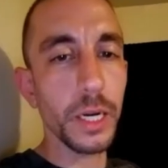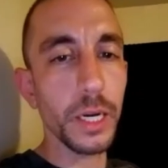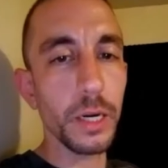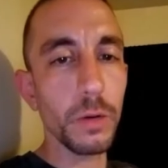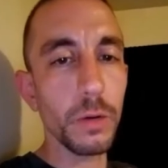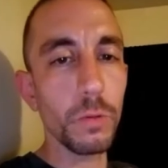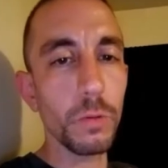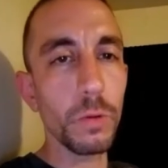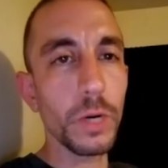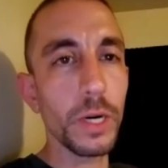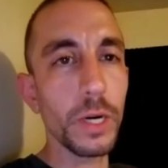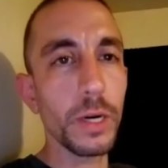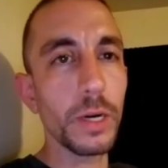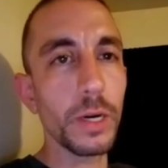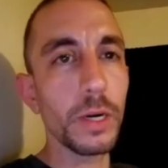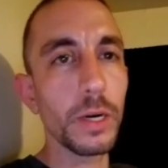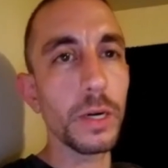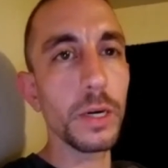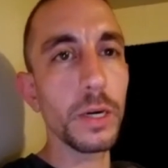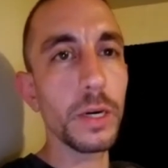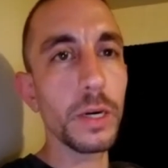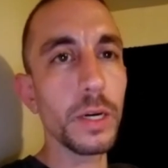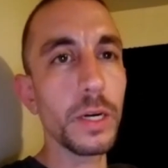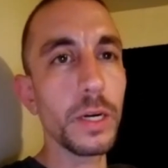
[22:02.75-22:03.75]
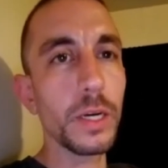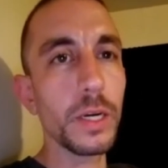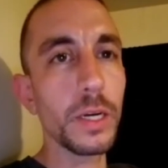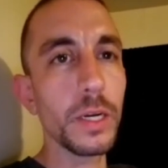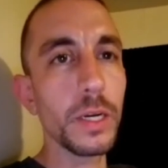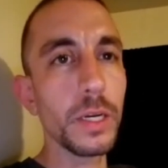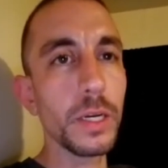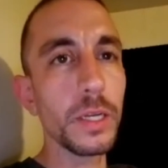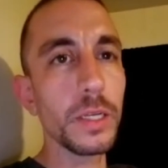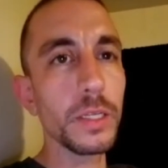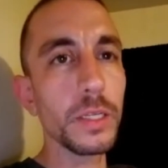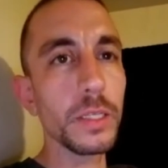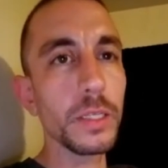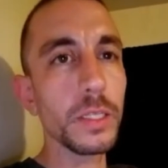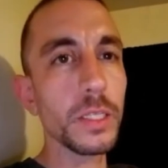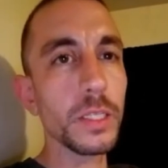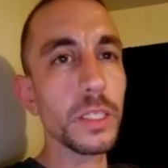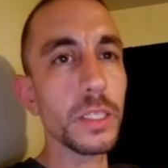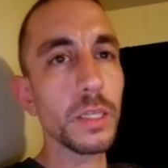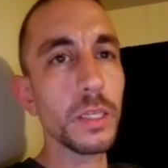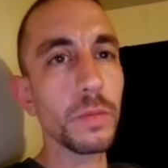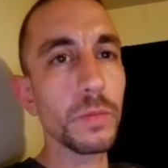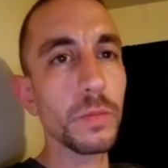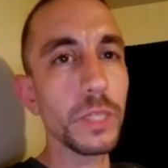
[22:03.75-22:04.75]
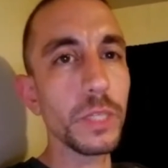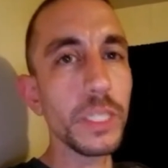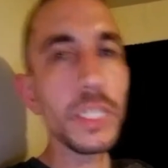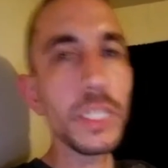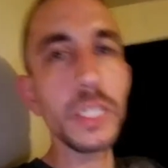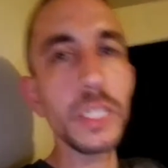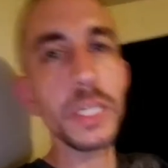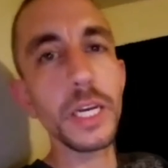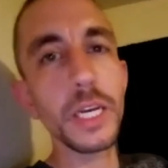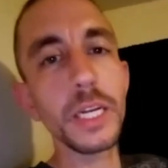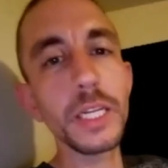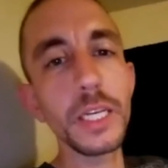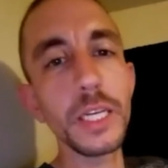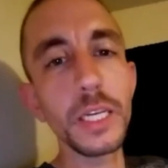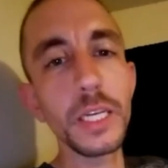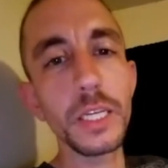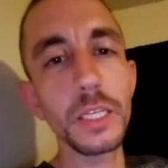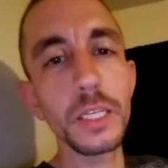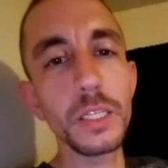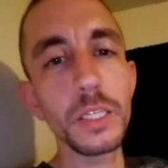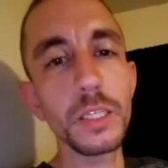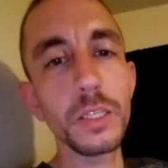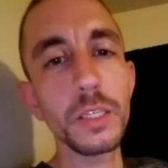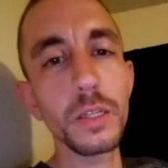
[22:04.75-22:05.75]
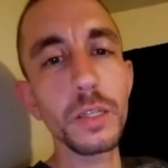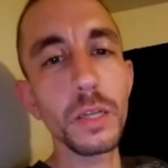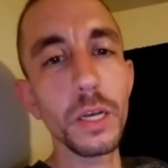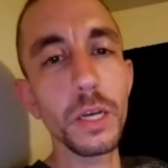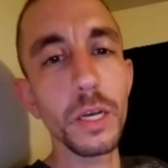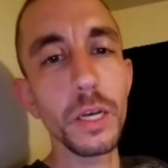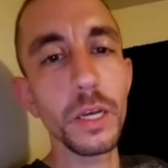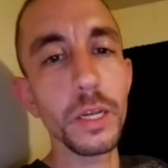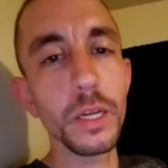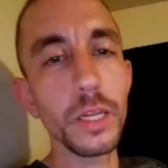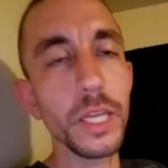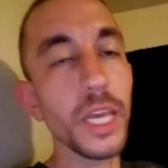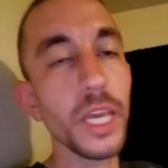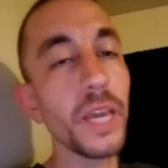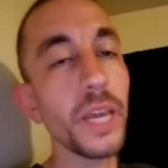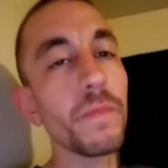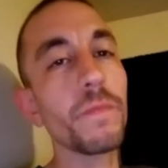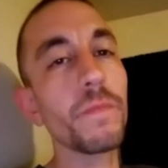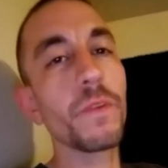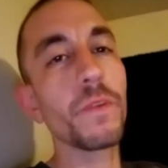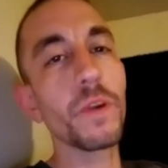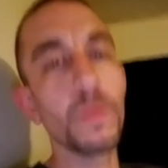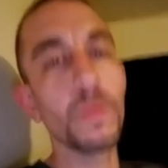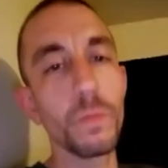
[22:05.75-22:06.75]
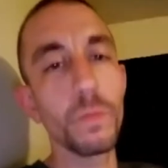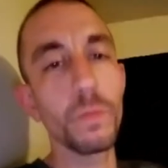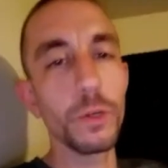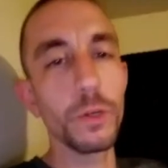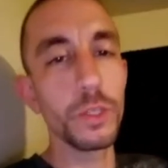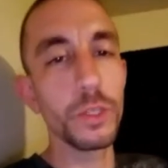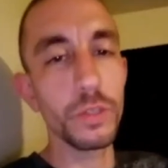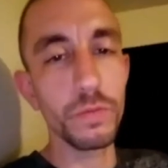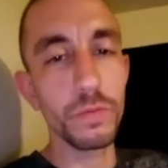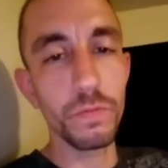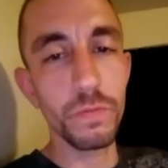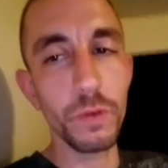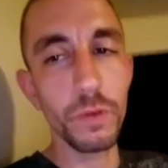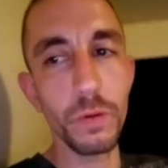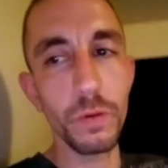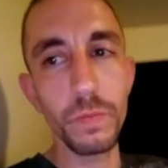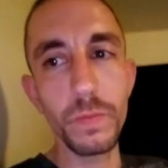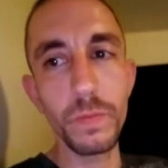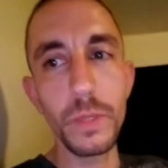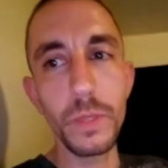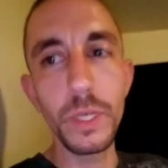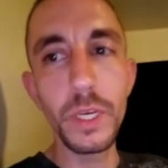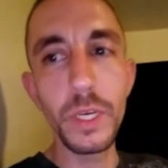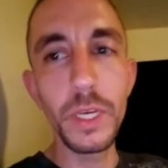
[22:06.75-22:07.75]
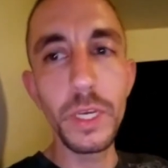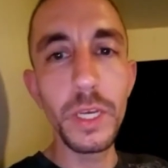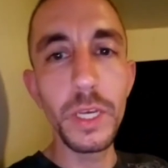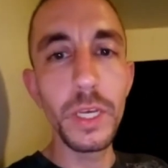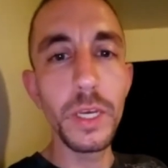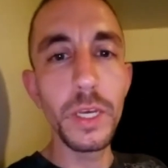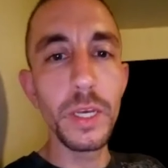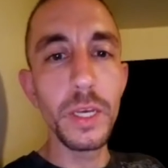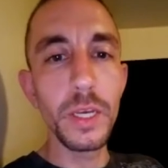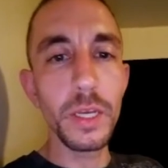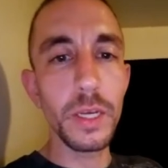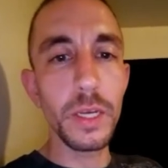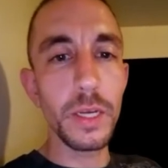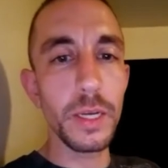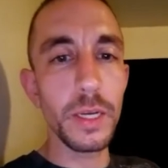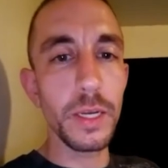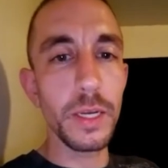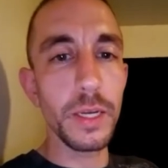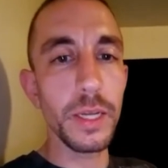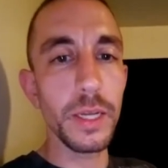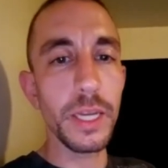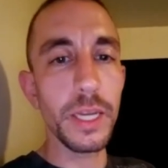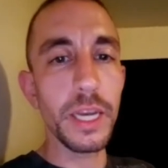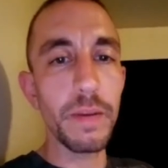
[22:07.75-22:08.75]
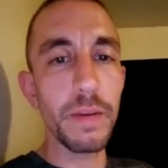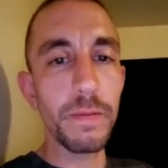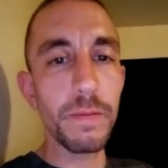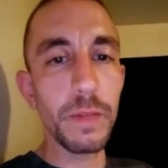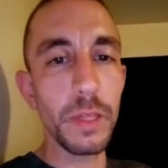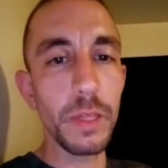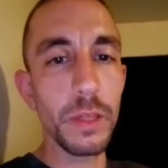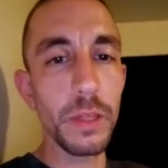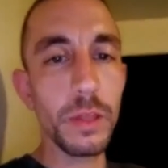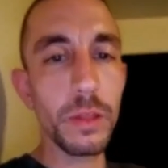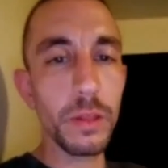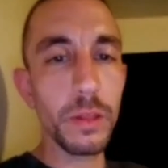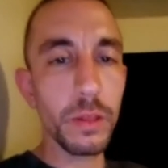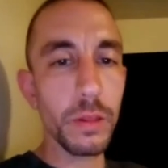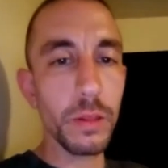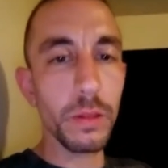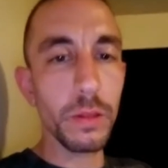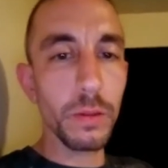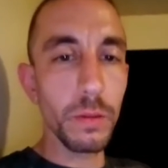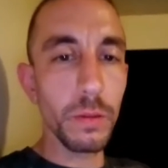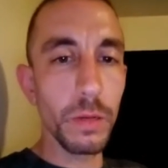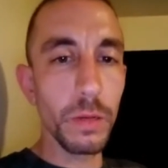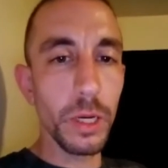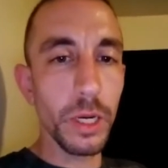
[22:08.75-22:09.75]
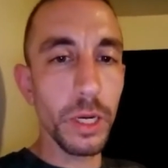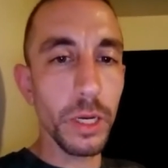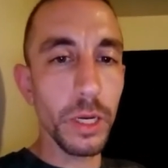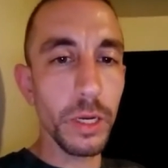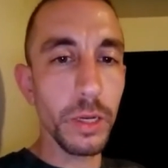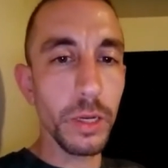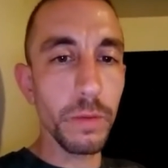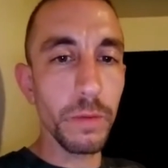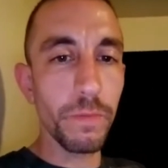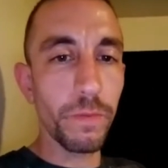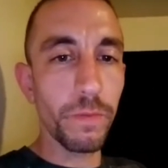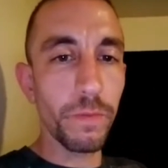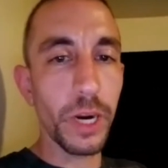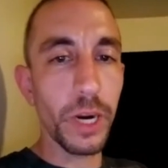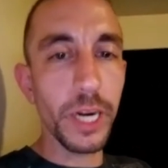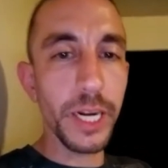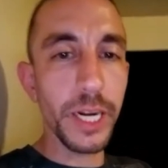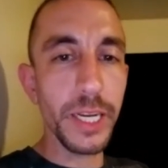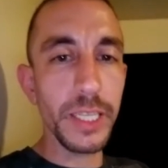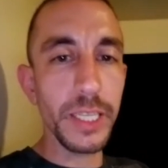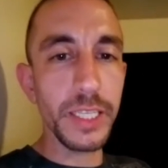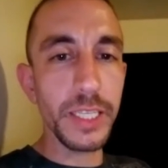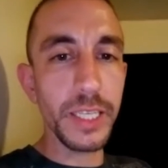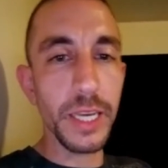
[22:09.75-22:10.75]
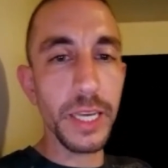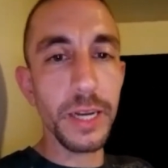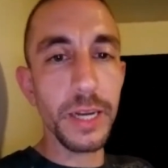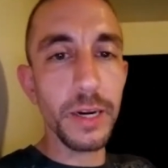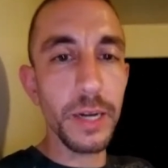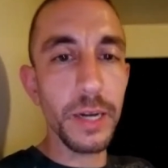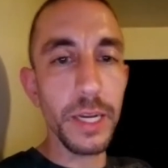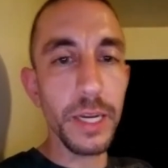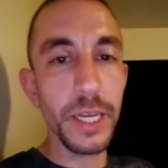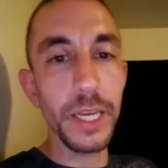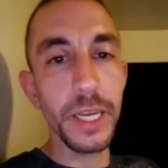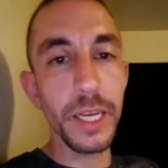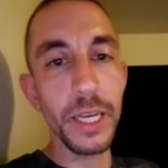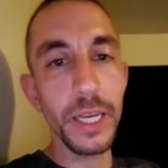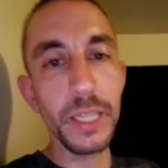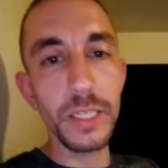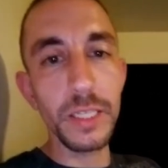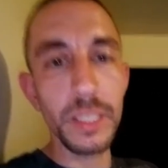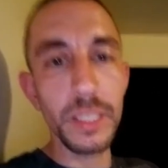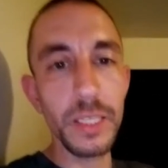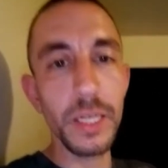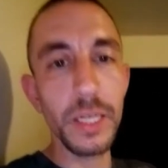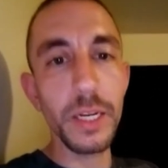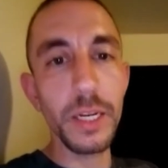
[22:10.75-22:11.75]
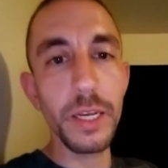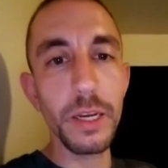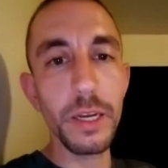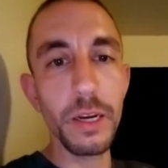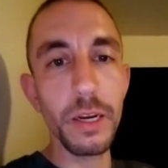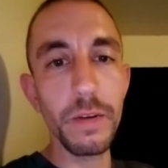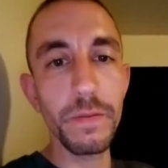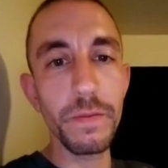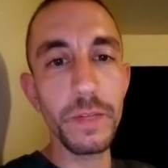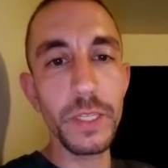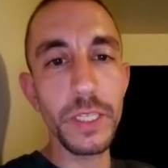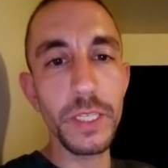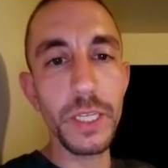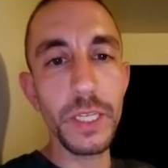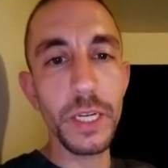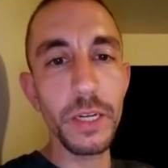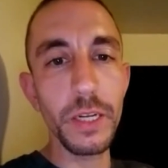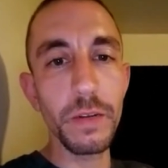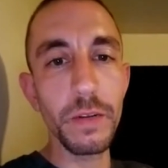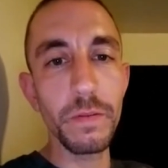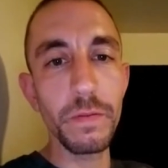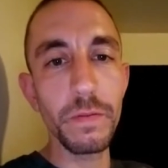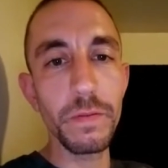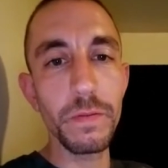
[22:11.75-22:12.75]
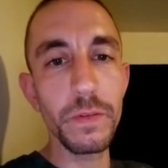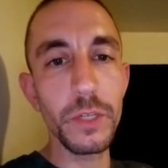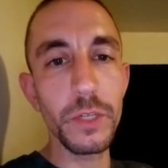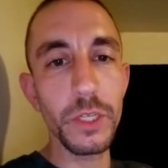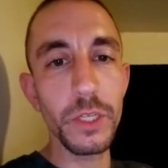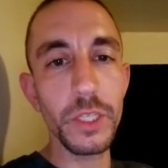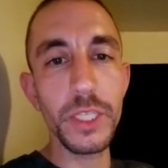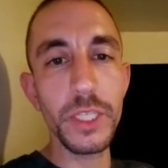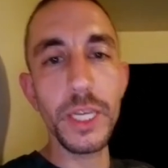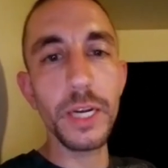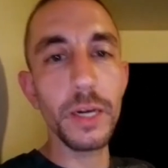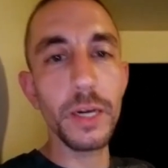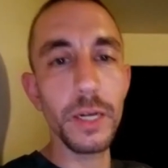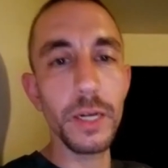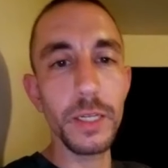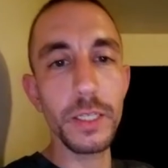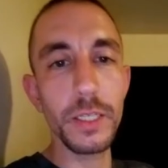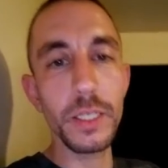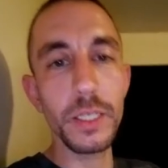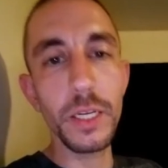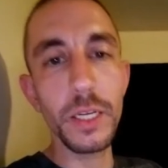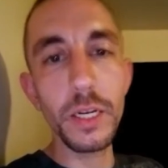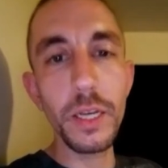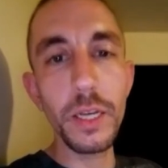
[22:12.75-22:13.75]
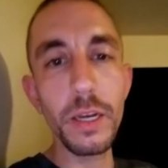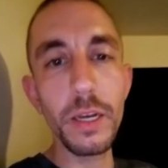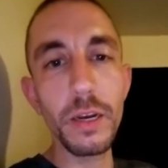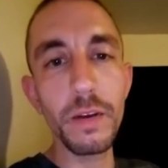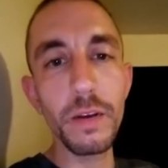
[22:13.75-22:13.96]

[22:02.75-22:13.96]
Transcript: where some of the ideas came from. Was from having Friday, Saturday, and Sunday off instead of just Saturday and Sunday off.